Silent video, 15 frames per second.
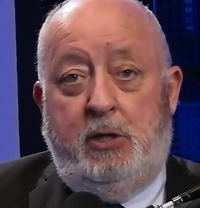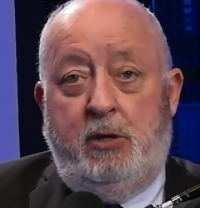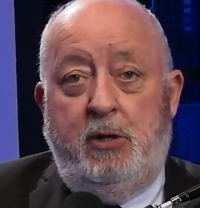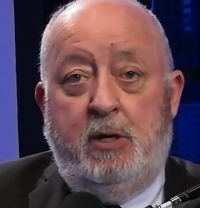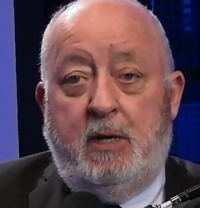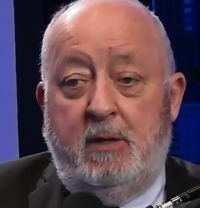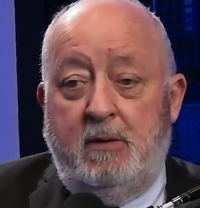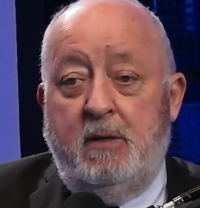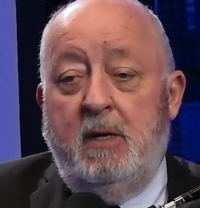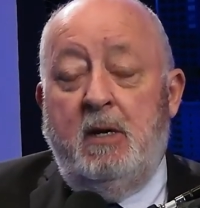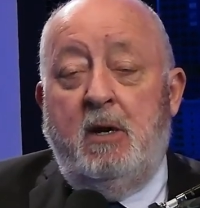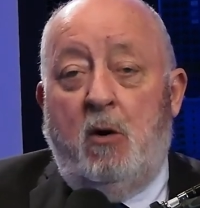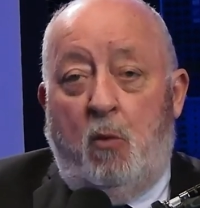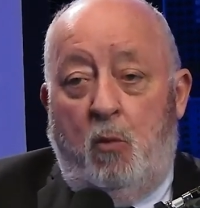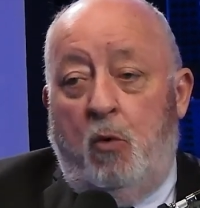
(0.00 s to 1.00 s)
You can
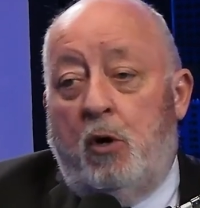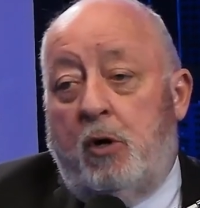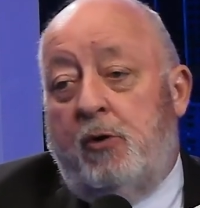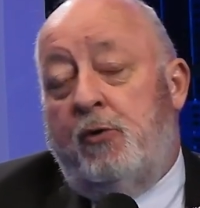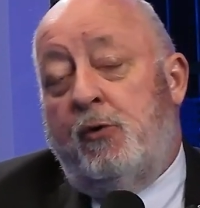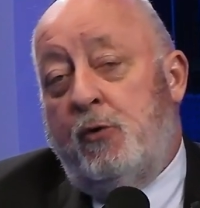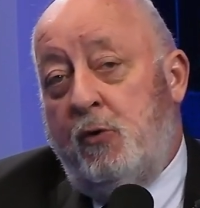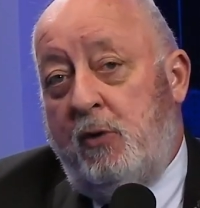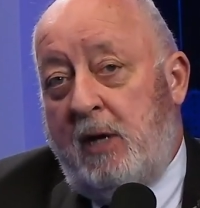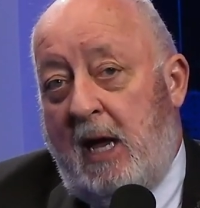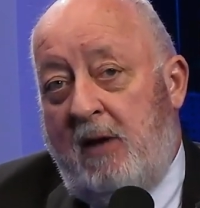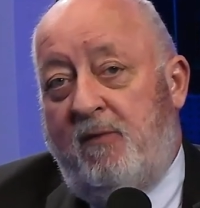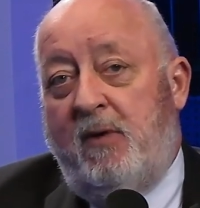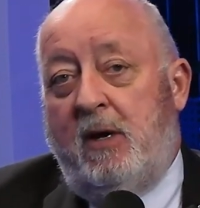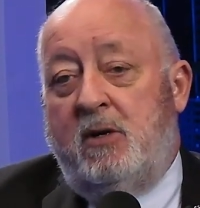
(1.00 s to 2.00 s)
work through
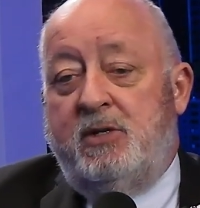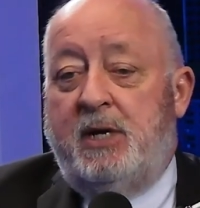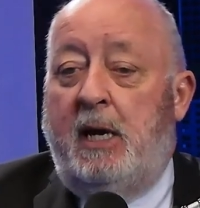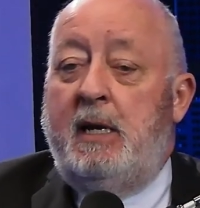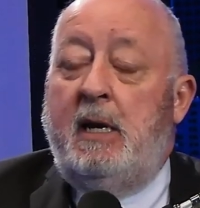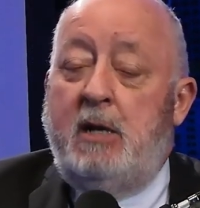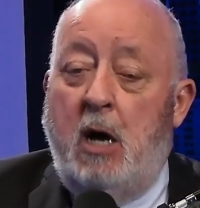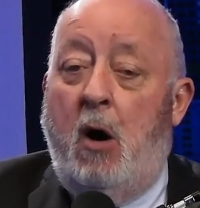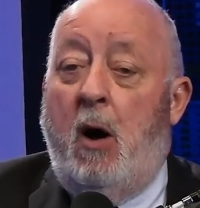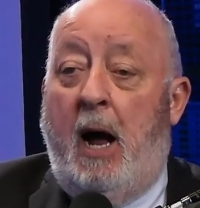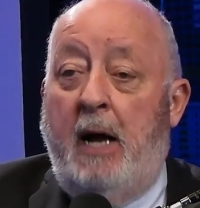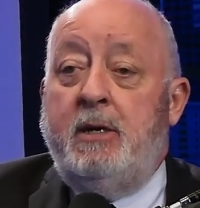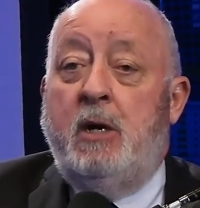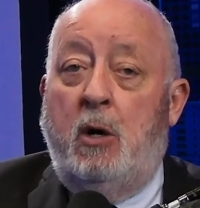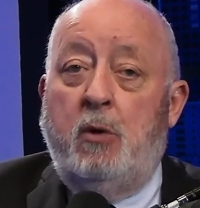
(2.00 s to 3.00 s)
that fear saying, no,
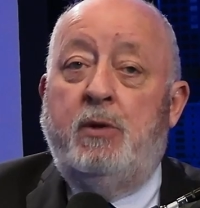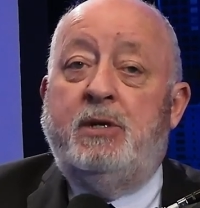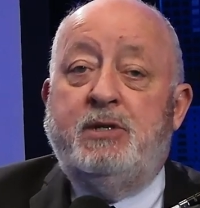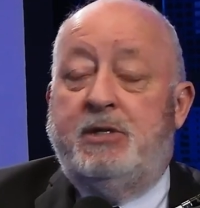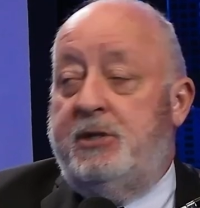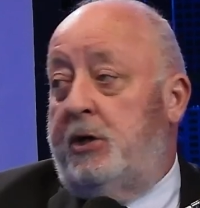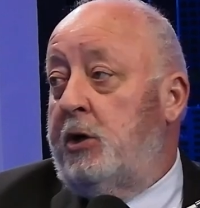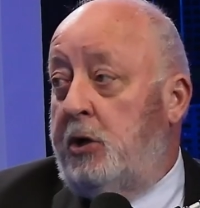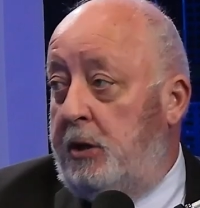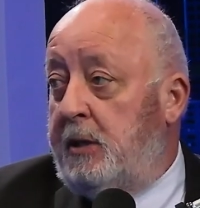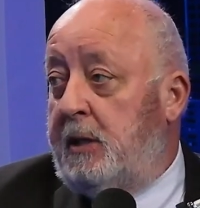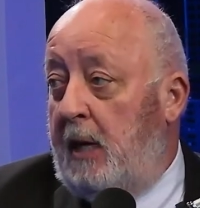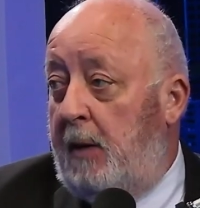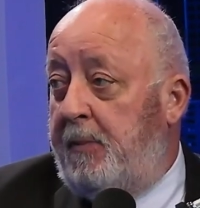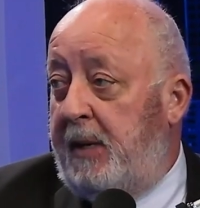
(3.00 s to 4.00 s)
I know this is a good
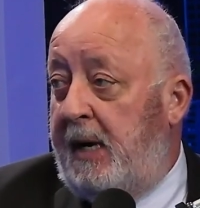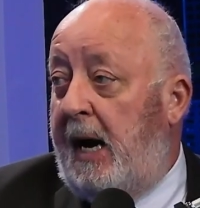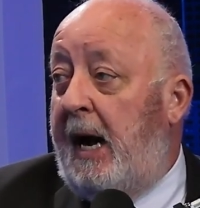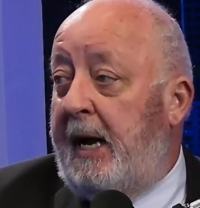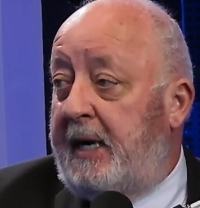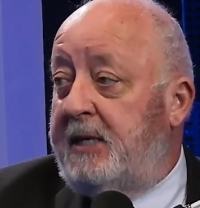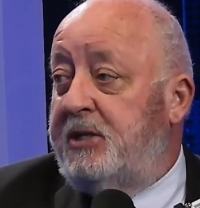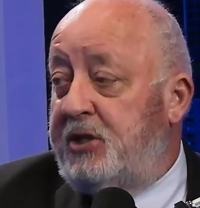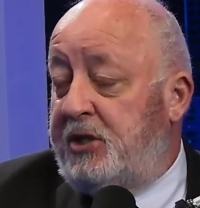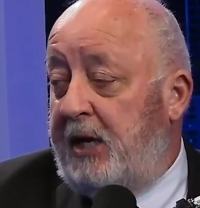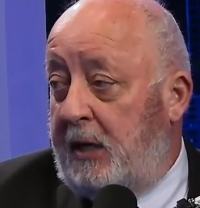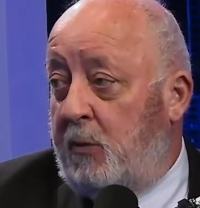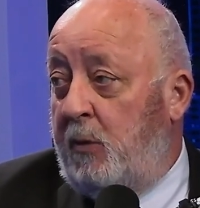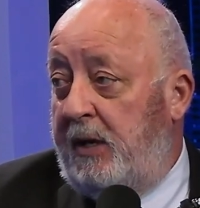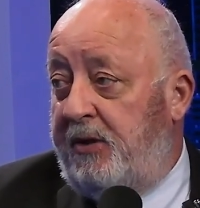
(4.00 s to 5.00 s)
company. Mm-hmm. I can
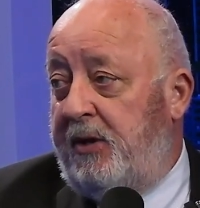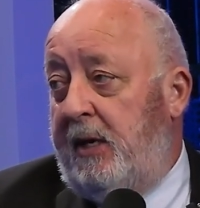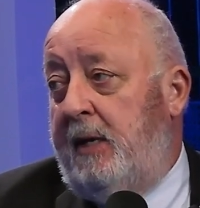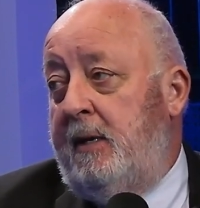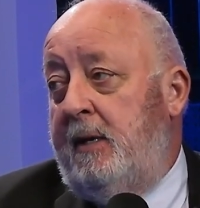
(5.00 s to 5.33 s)
stick with it.